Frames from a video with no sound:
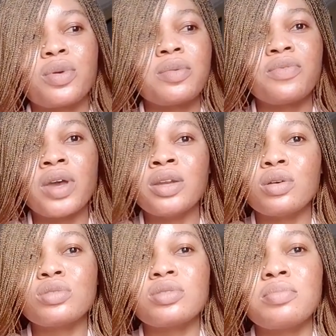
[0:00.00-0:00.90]
cream
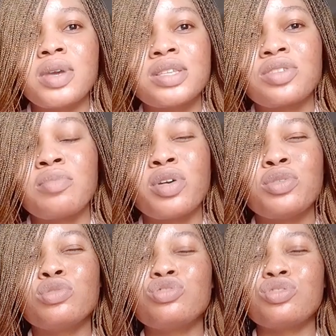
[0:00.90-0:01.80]
vendors to make cream or you
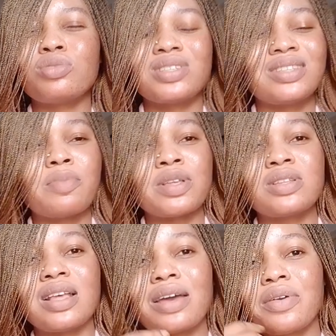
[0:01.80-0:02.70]
don't trust a
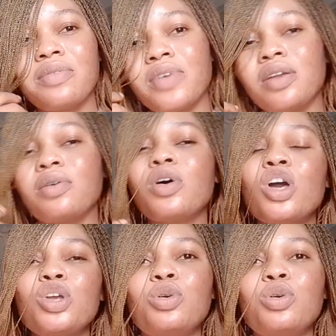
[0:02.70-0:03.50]
particular cream vendor,